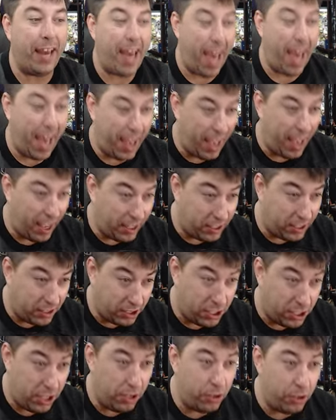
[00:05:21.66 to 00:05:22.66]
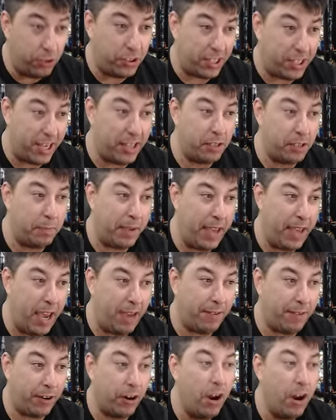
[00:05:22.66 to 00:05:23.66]
excused his behavior,
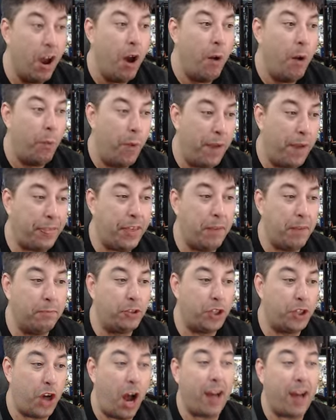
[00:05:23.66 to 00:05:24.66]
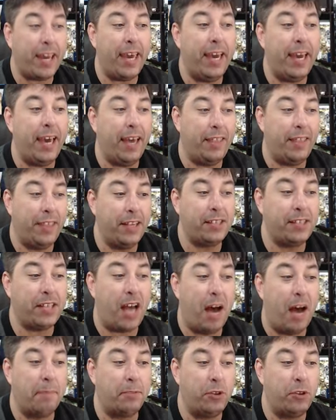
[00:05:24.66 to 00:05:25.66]
with them chalking this up
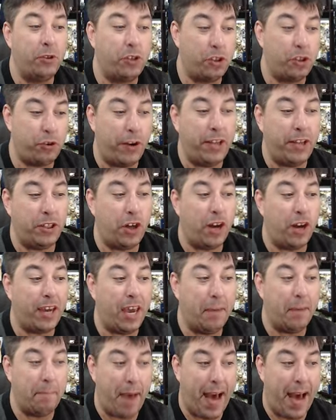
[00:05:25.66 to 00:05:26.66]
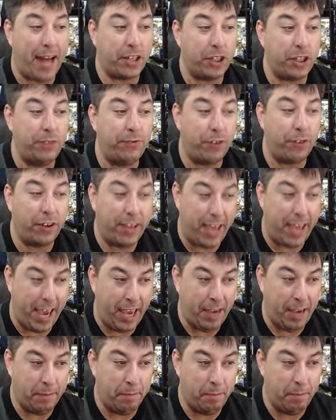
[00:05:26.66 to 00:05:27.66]
to straight-talking passion for game
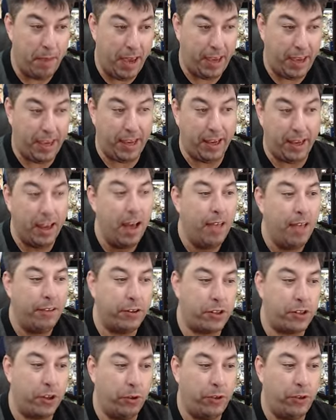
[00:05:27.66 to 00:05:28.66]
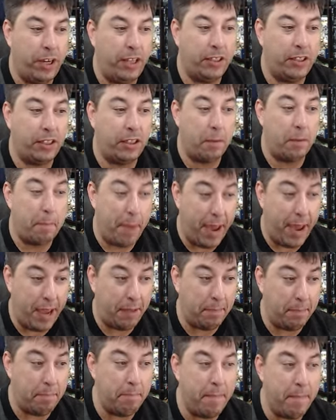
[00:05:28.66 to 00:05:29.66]
making. There's no need to debate.
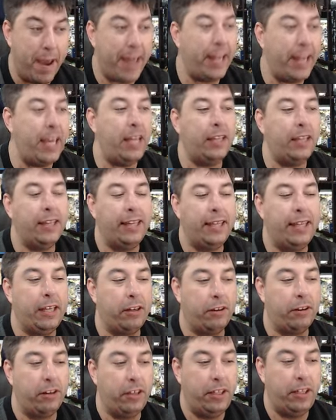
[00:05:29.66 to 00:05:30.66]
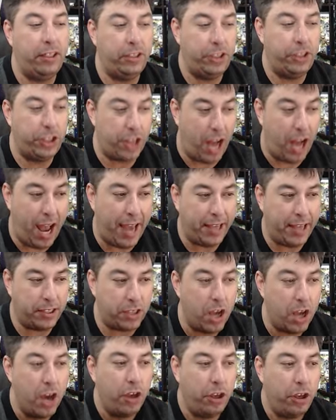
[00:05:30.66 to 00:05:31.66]
Many literary giants
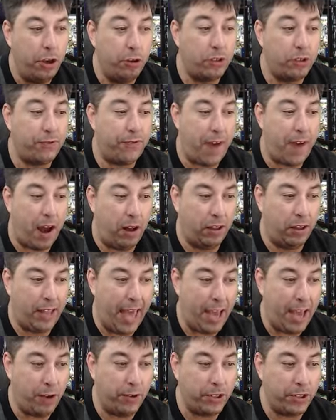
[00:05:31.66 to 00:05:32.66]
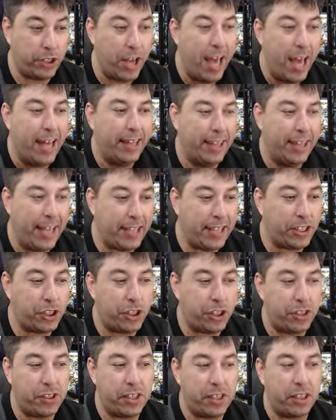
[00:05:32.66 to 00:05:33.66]
use foul language. Let's just
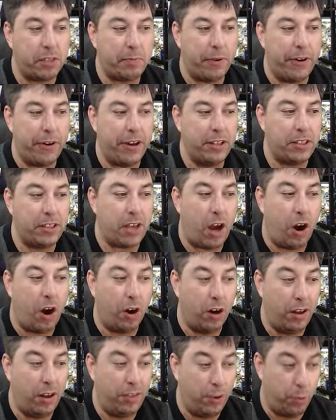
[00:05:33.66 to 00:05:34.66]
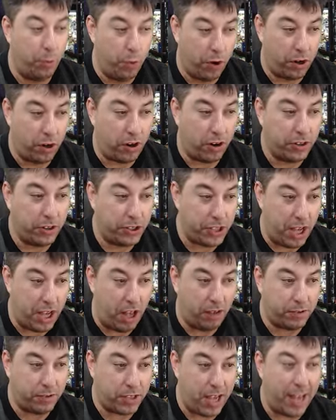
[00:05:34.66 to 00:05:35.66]
experience our and the work ourselves.
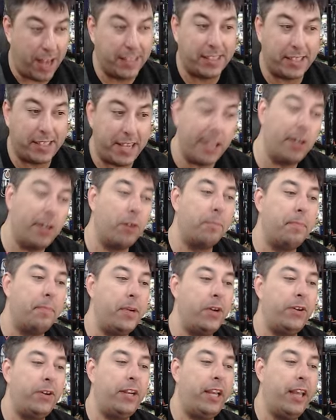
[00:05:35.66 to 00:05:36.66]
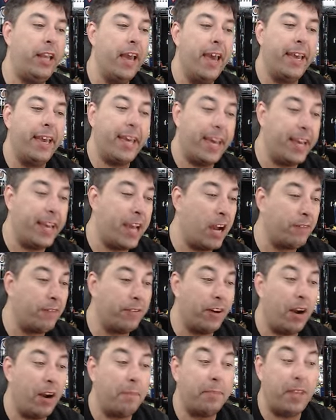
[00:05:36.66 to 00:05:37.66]
A single beauty can cover up
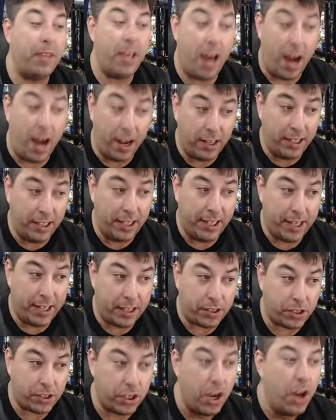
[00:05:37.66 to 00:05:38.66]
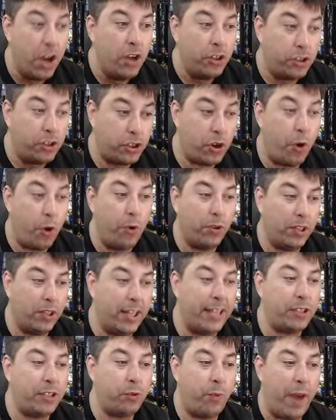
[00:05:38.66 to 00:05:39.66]
the ugliness. So let's
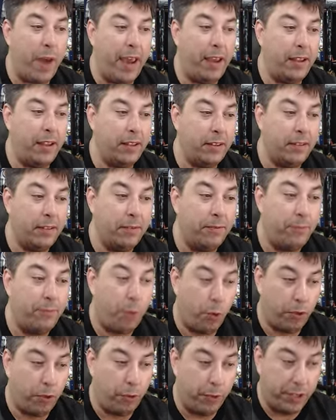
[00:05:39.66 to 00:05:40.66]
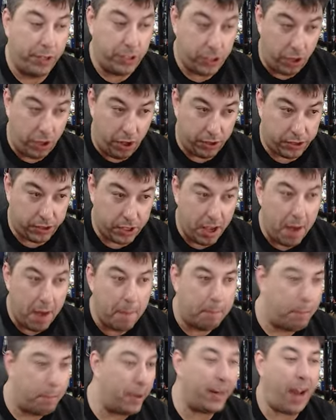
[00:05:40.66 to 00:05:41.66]
wait for the results.
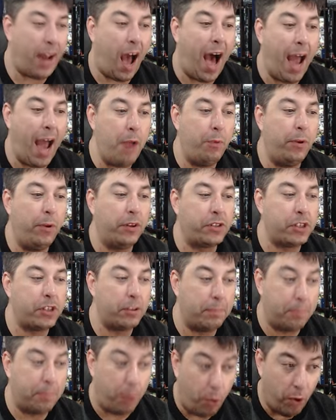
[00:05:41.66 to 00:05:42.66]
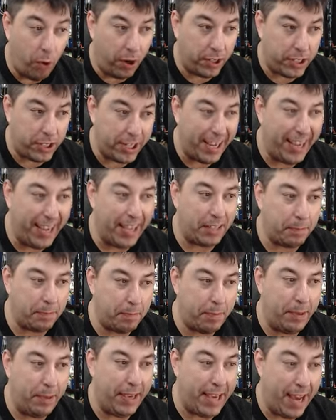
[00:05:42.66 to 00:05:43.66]
But I will support it
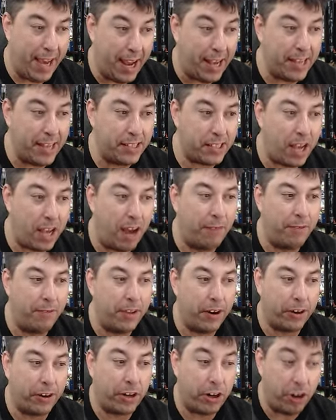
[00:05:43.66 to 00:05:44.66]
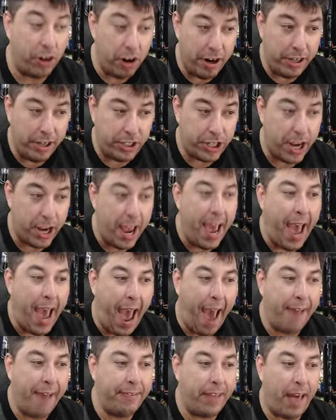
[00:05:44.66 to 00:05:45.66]
because of their courage
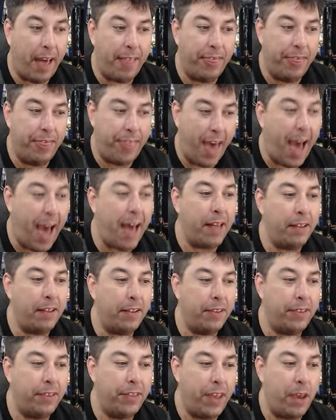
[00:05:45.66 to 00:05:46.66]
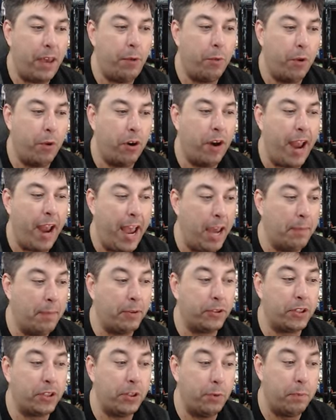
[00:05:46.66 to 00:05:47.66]
and that they were able
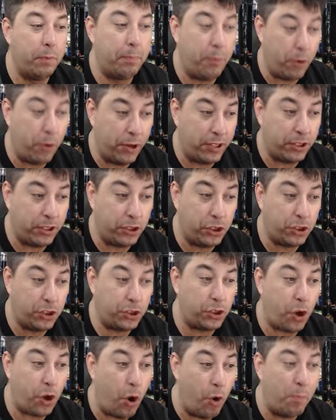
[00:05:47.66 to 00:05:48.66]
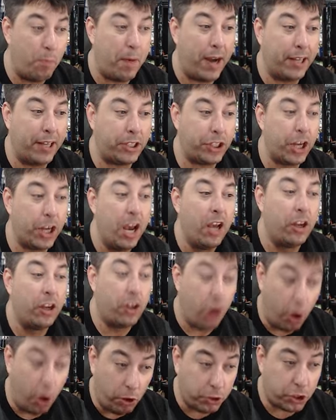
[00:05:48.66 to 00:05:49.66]
to put so much
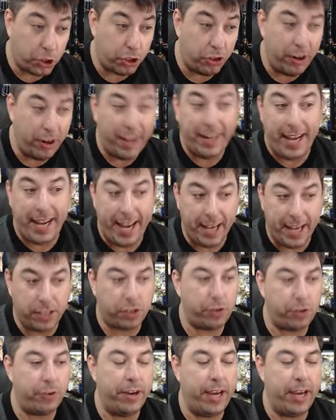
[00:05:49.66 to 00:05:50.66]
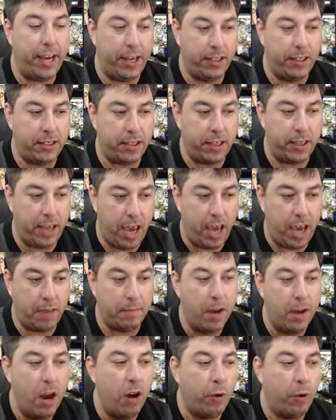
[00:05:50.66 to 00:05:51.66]
culture and history into the game,
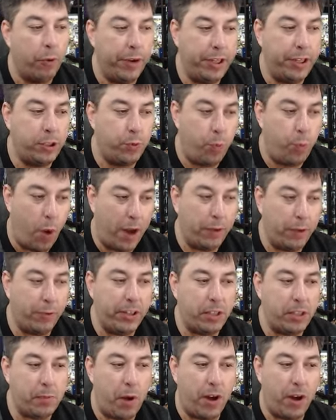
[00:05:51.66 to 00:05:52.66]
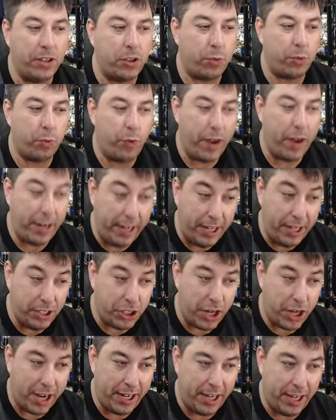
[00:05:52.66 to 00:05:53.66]
reads one response written in
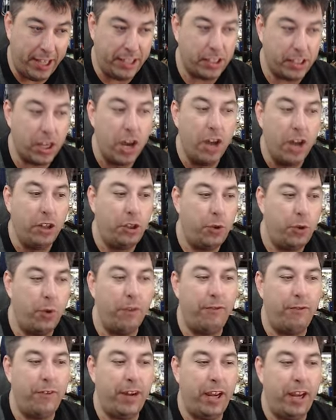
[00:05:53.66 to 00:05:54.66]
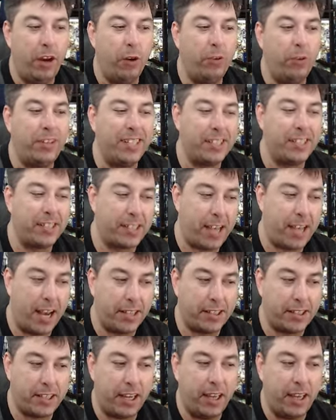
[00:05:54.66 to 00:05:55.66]
Chinese to a video
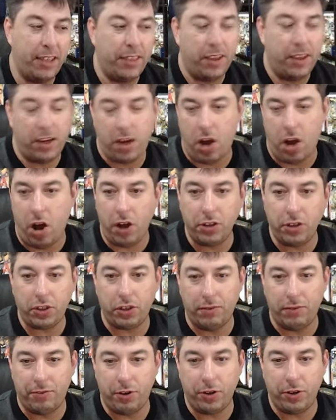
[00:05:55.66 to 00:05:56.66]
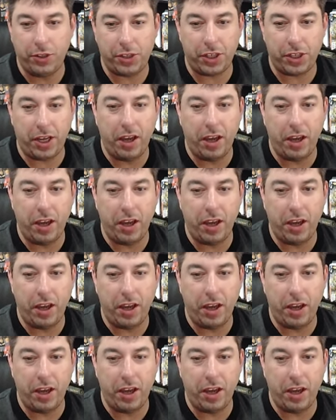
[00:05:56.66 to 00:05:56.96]
discussing the controversy.